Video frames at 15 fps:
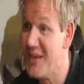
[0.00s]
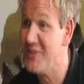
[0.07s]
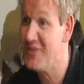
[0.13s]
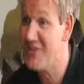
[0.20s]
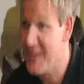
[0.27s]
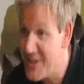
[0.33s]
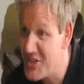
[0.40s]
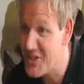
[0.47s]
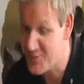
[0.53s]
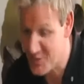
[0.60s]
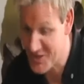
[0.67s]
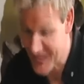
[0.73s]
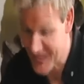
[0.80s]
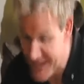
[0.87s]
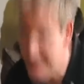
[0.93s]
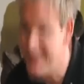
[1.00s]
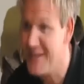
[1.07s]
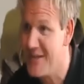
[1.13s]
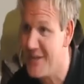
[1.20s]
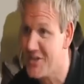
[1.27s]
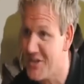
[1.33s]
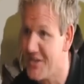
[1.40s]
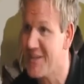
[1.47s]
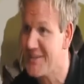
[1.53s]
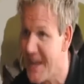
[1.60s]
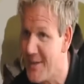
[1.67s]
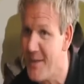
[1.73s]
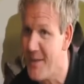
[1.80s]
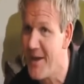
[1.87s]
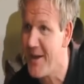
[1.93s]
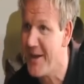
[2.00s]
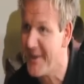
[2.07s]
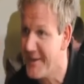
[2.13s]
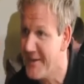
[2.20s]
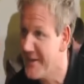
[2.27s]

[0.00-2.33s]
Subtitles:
said it's delicious, which it is delicious. Exactly. I stand by it.